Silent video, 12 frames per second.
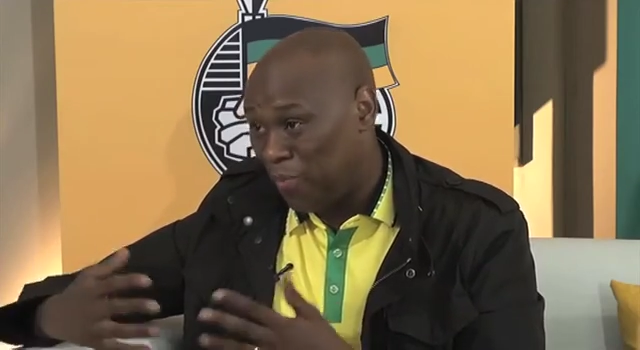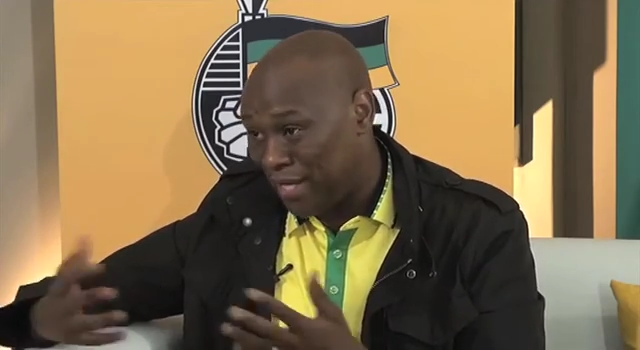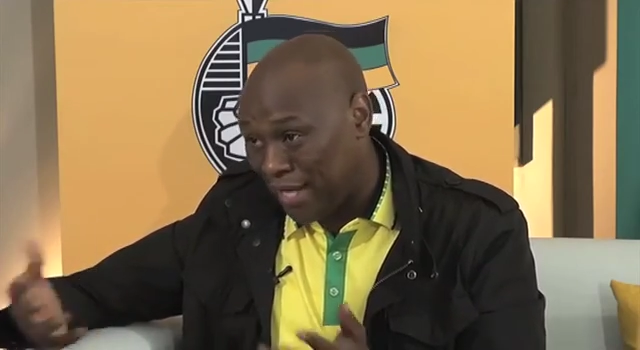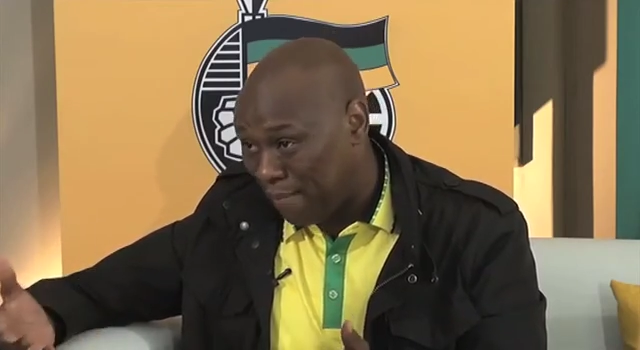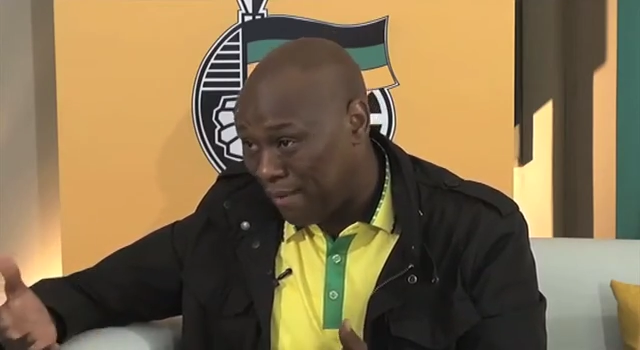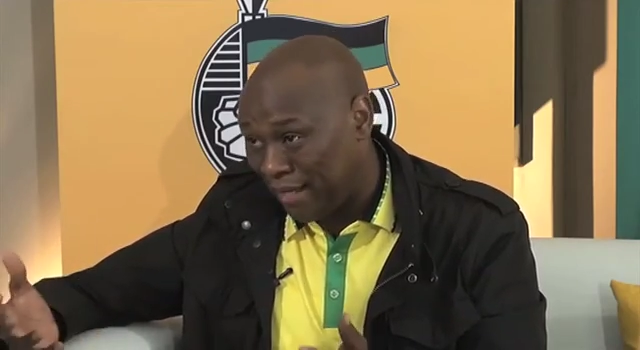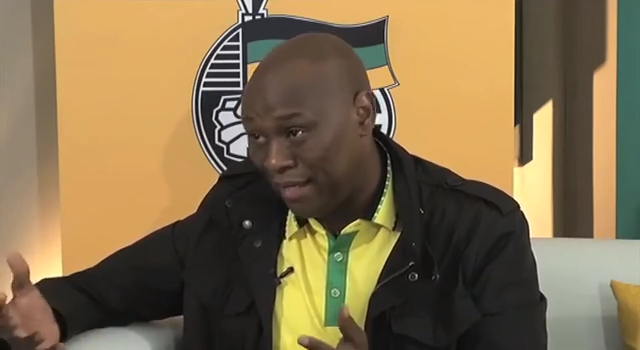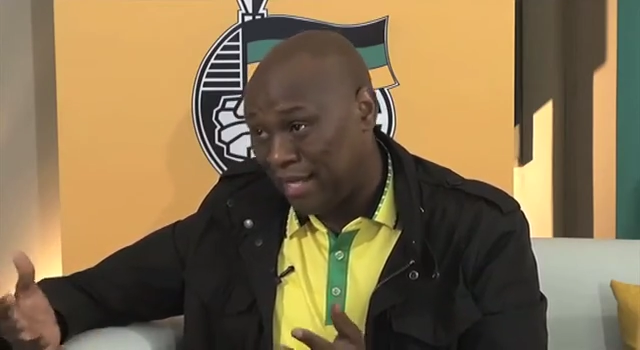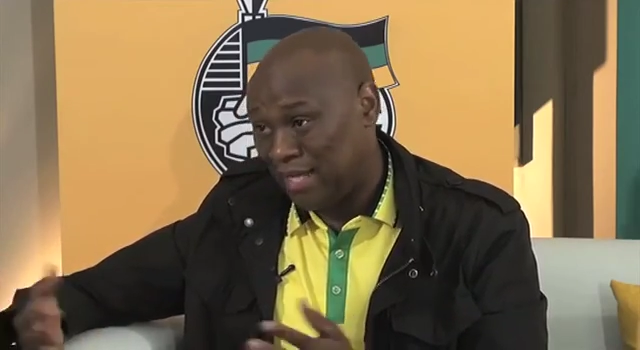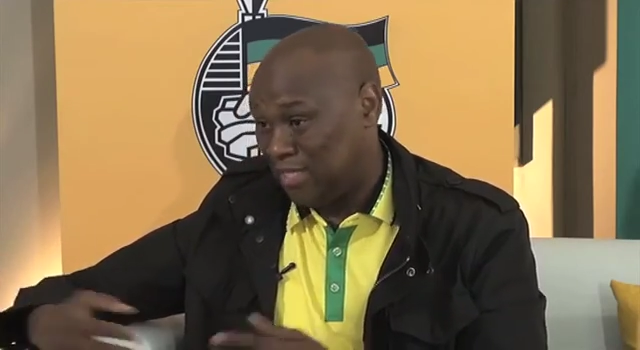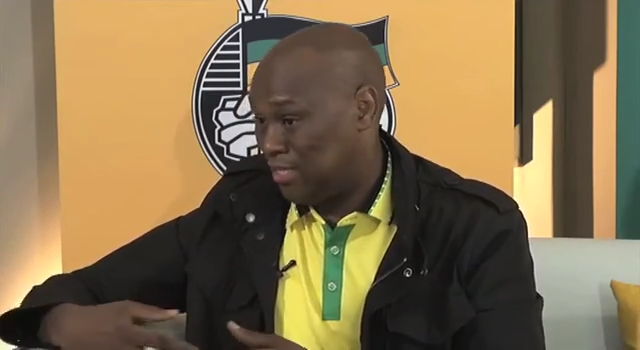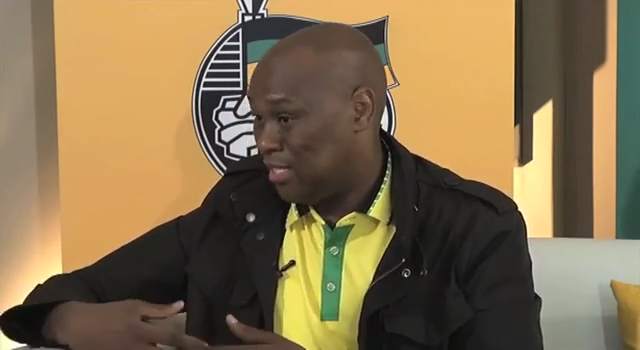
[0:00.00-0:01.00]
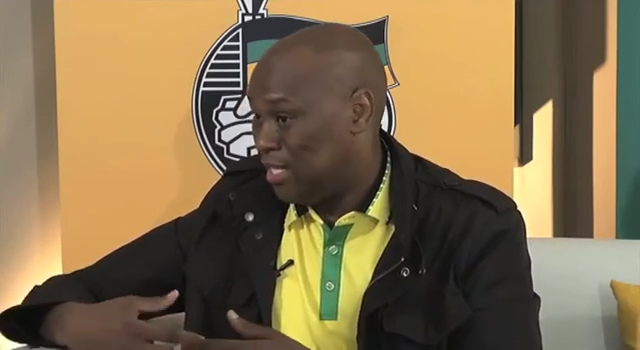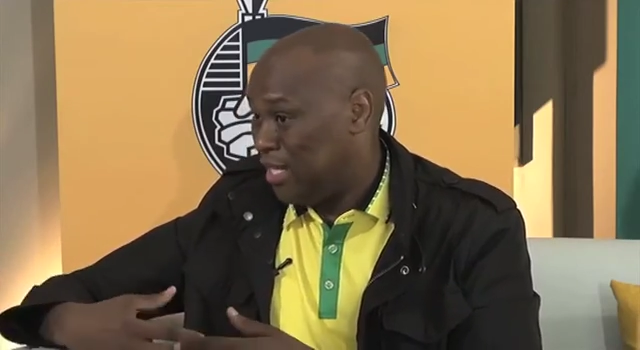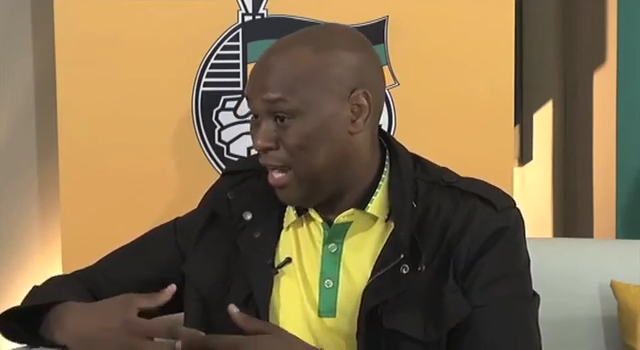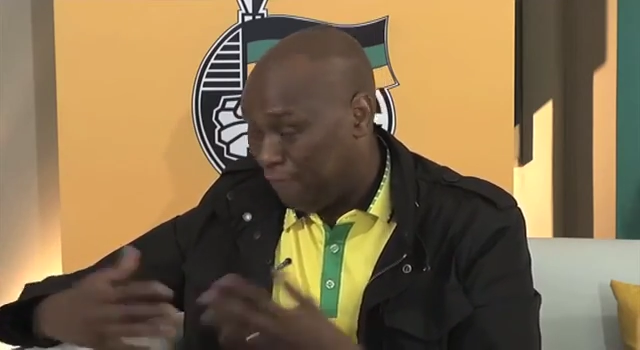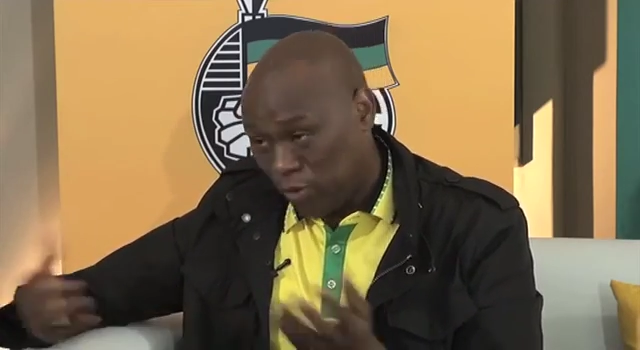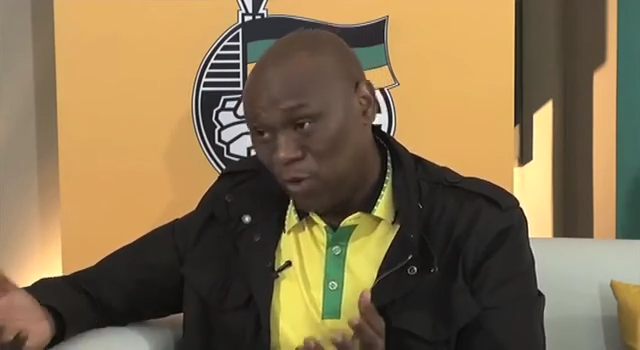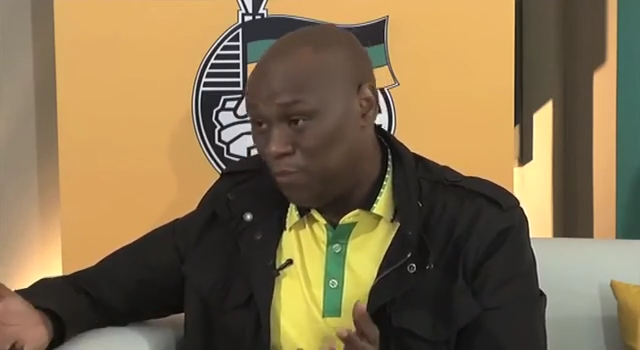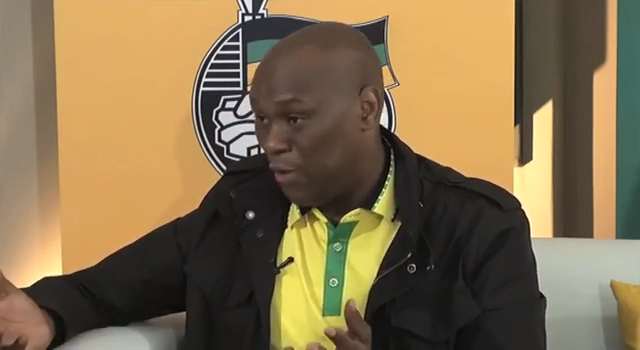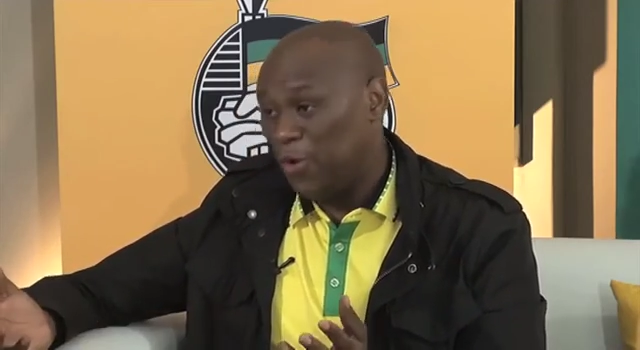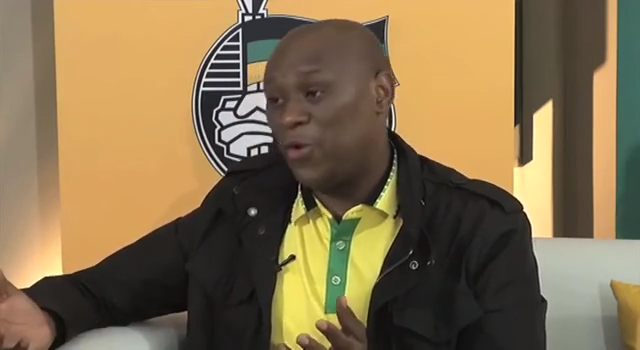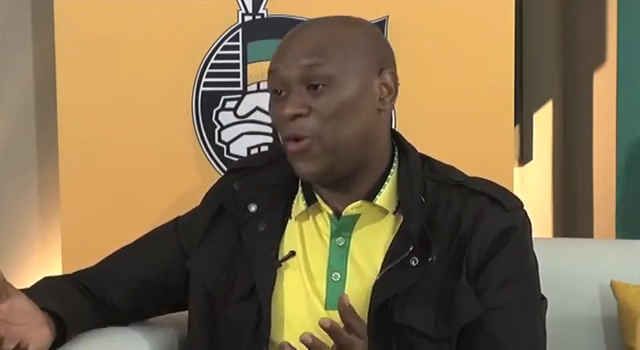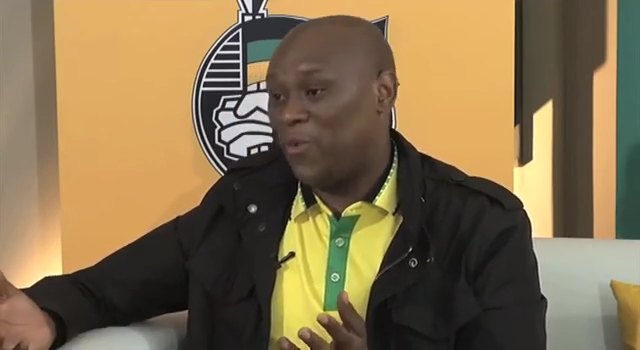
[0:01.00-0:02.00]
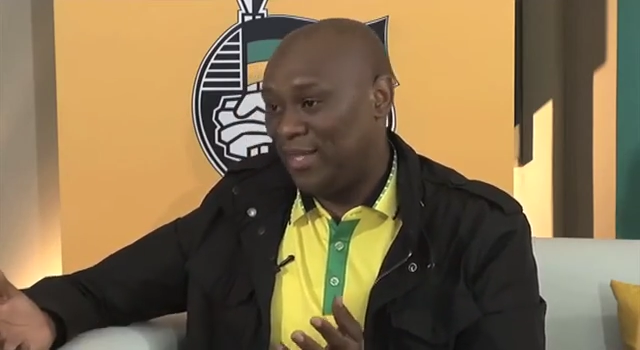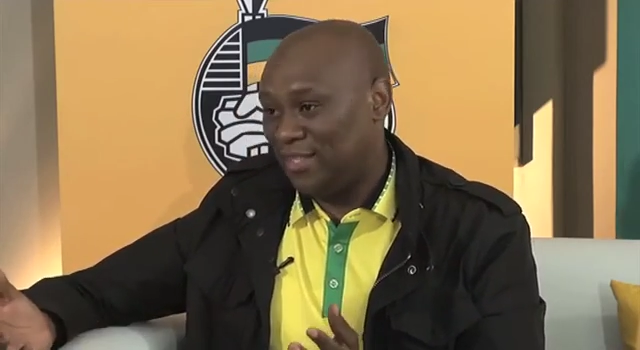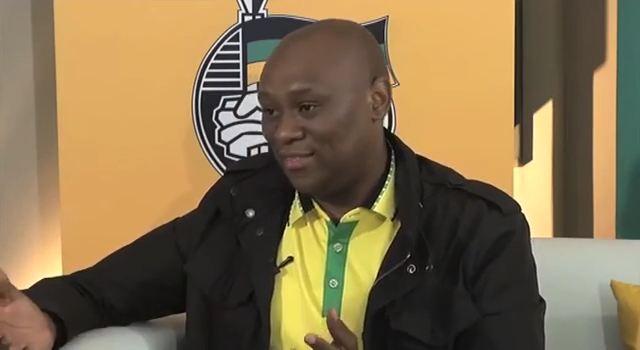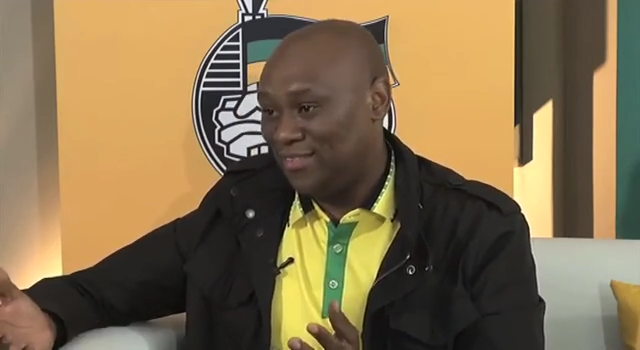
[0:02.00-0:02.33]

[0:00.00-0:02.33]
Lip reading: in the Americas, have not been growing.